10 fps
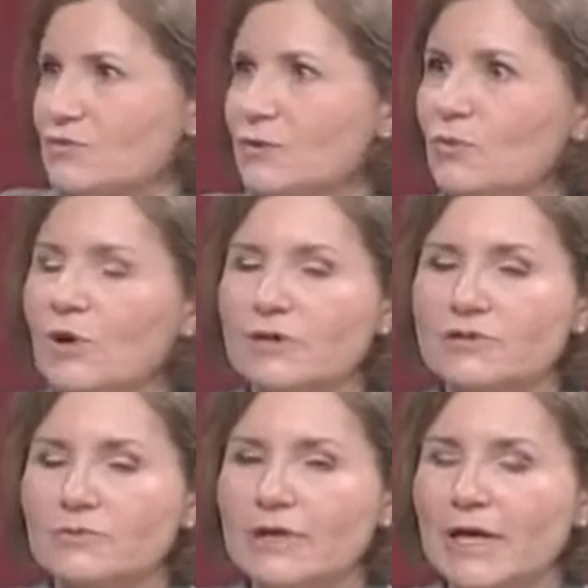We want
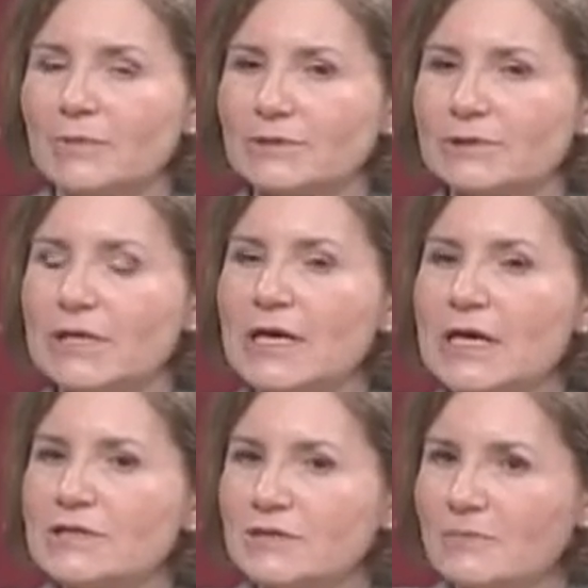to be able
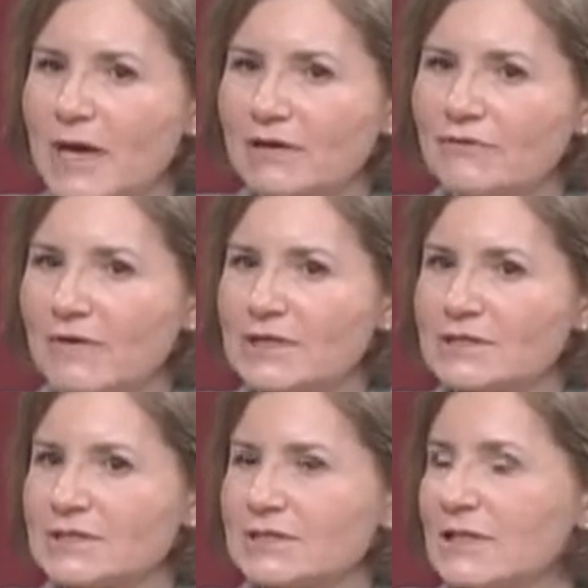to
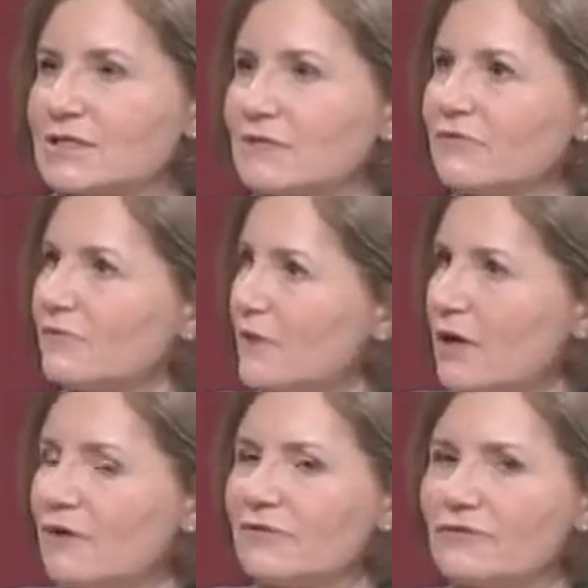manifest a sense
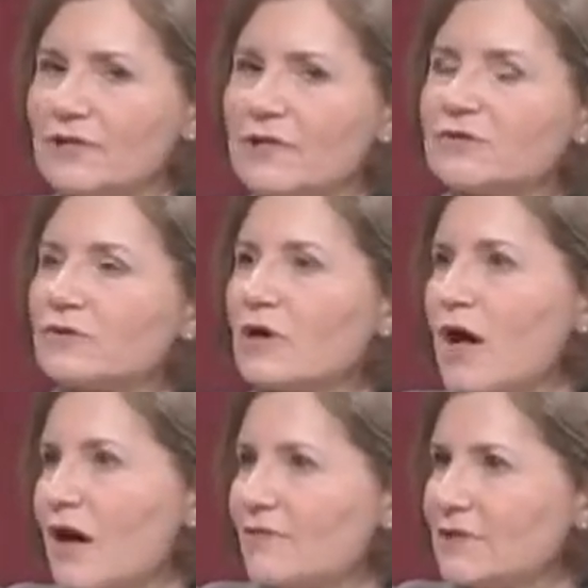of inner
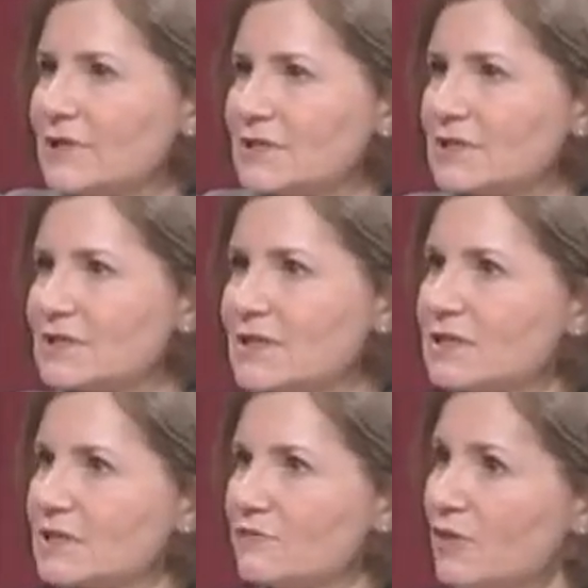confidence and a sense of